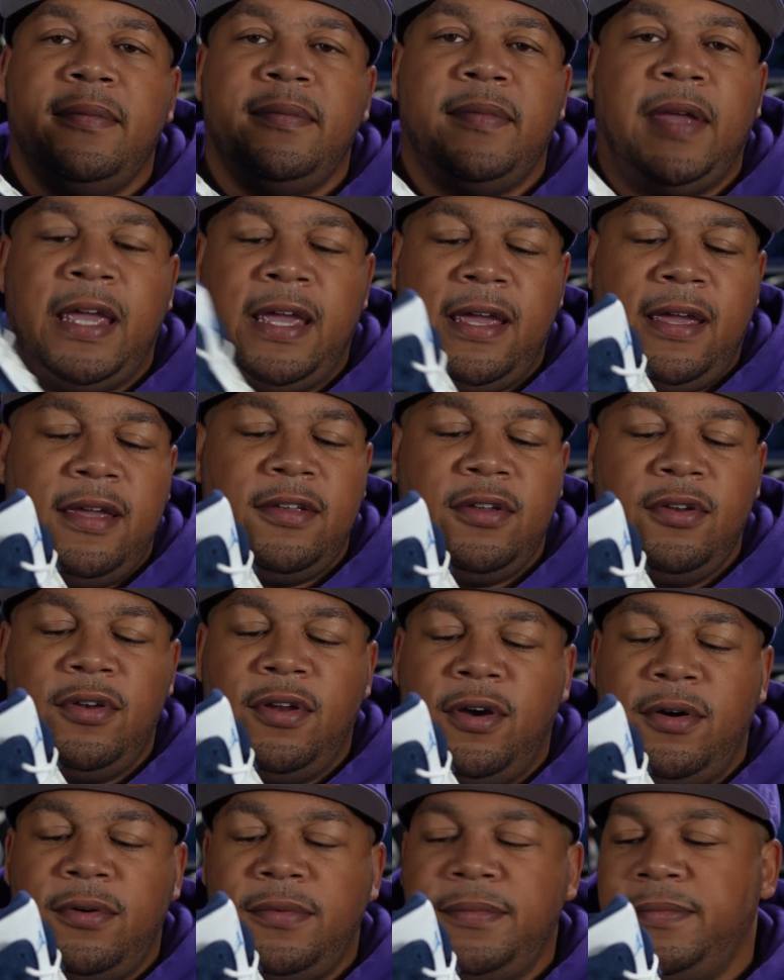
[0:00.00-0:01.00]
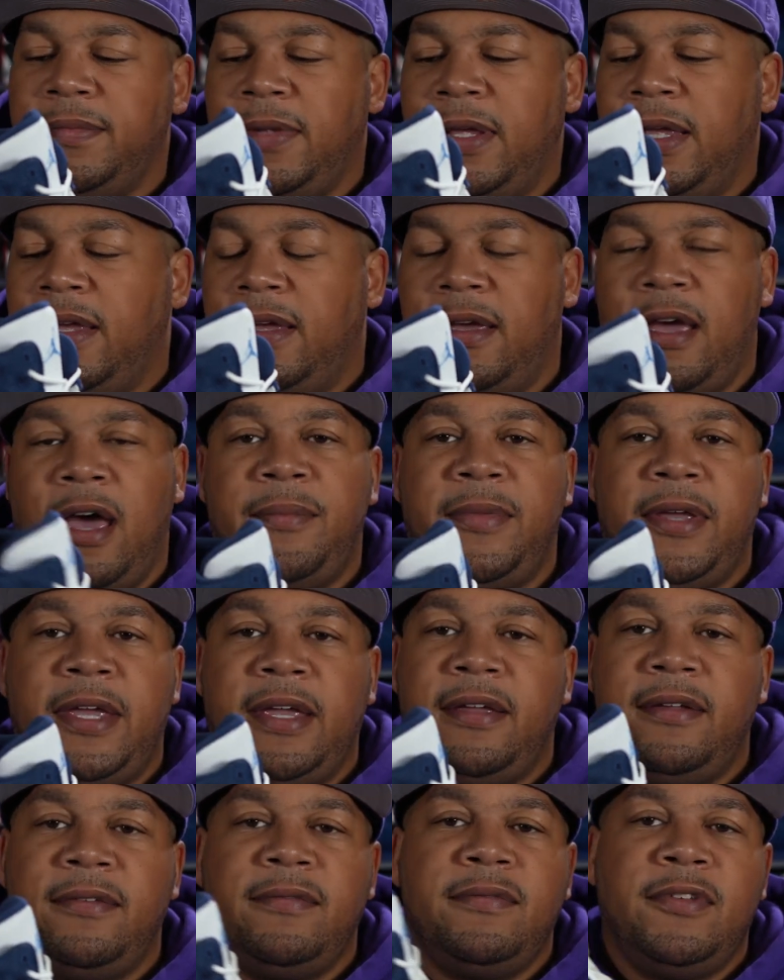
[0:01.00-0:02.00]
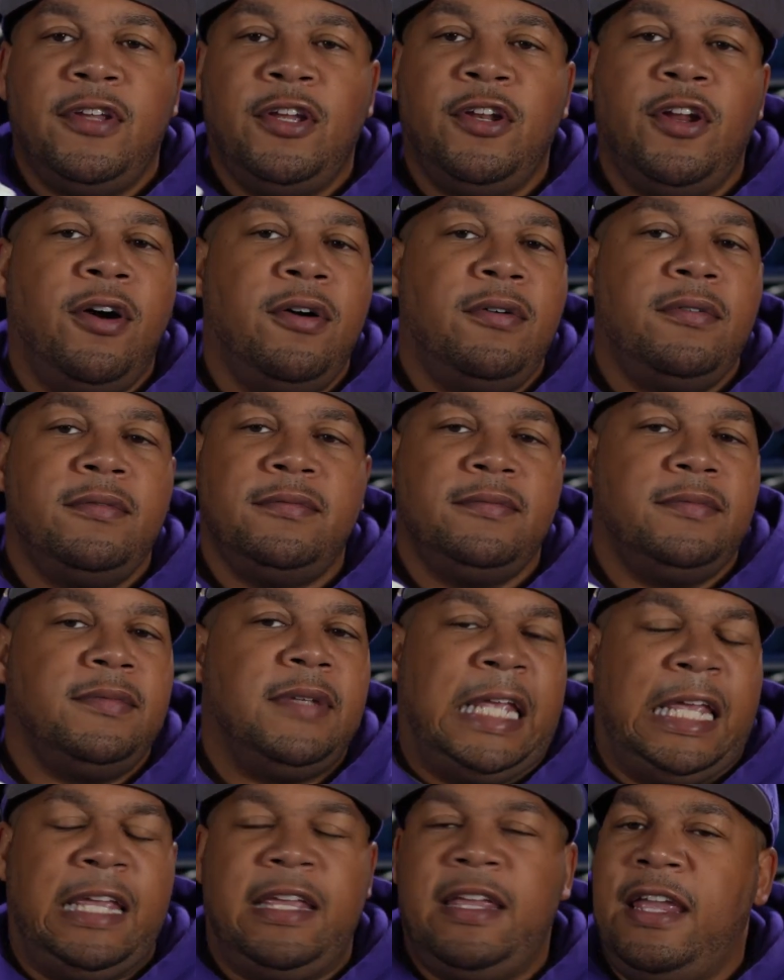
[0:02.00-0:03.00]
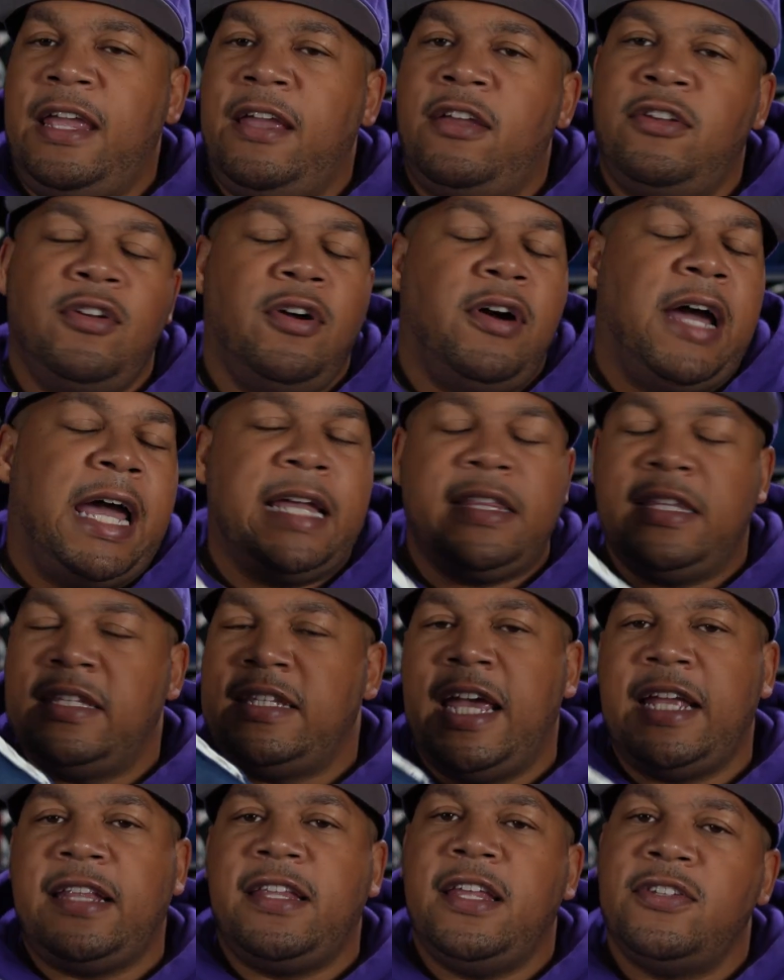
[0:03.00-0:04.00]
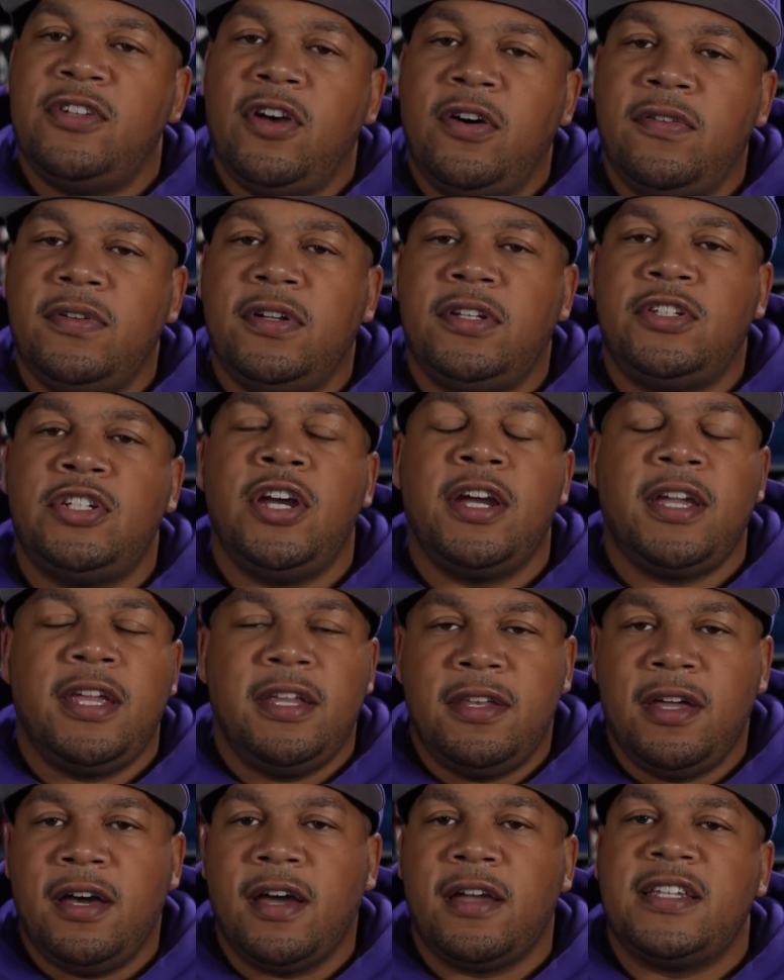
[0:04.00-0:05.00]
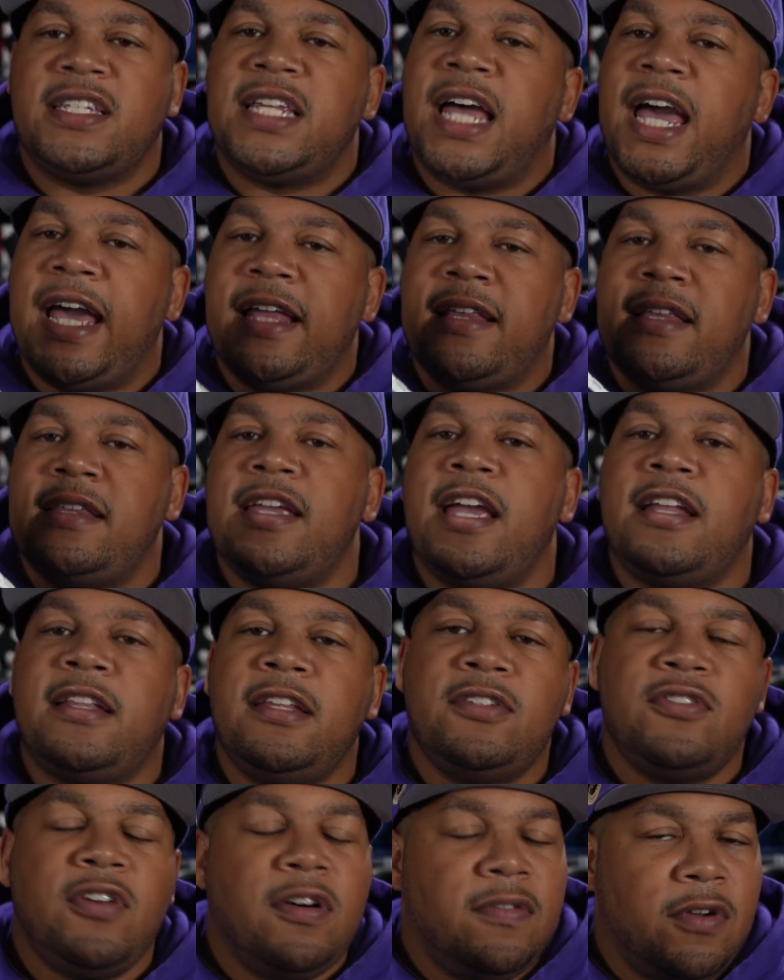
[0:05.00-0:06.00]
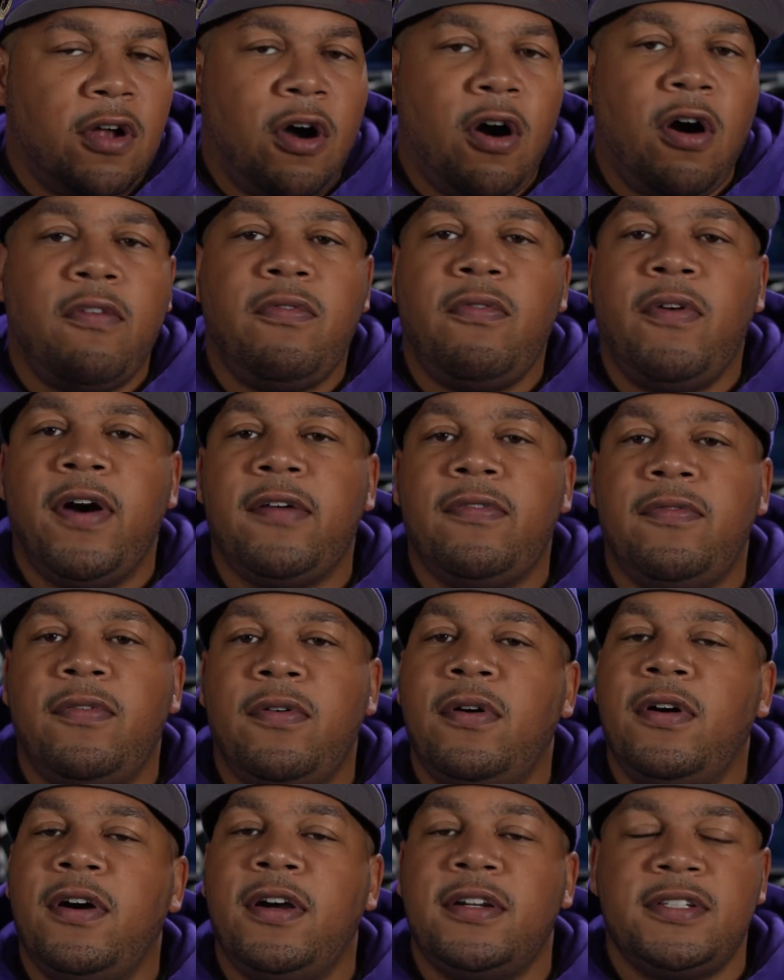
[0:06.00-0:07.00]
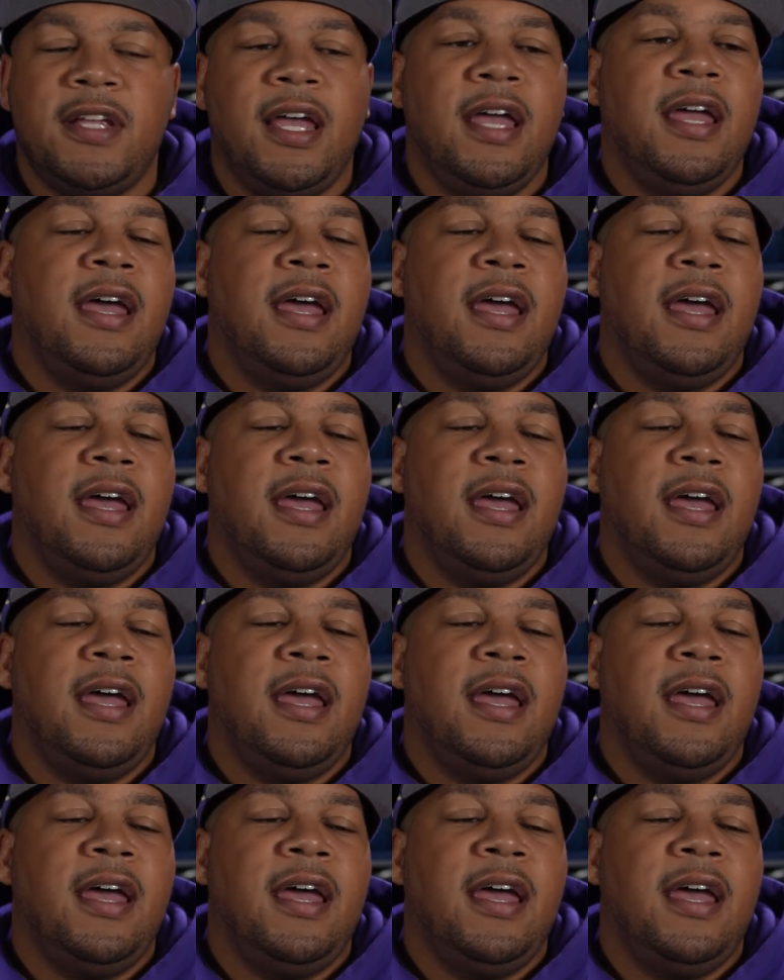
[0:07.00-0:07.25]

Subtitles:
And you know, I mean, I had to take these over the Chunky Dunkies. I had to take these over the Off-White 4s.